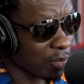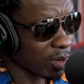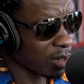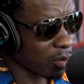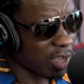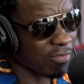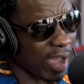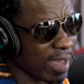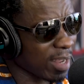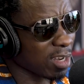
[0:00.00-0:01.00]
You know, even if I
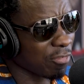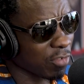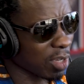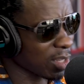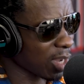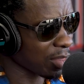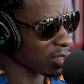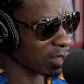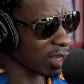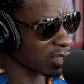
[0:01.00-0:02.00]
had an interview at the other
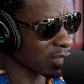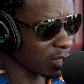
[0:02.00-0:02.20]
station